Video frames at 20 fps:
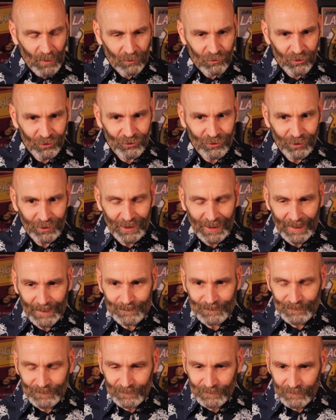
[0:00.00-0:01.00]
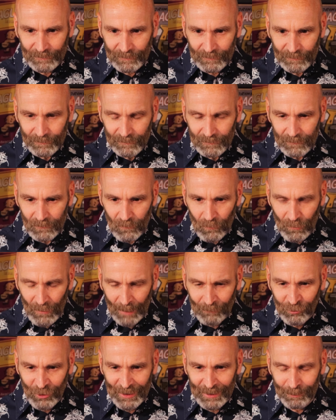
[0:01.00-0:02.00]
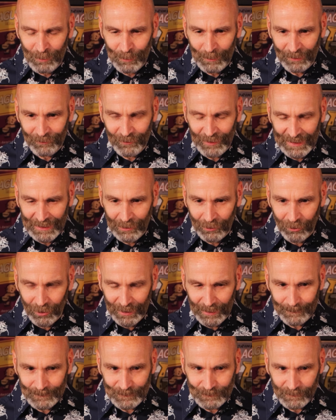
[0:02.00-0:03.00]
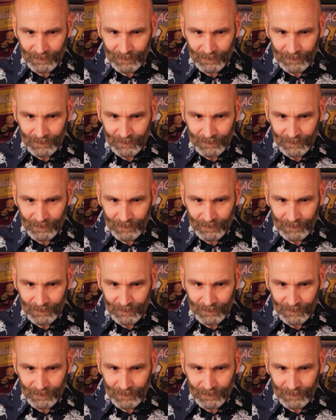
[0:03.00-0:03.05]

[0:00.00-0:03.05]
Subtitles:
Just got that, I'm trying to put my finger on it.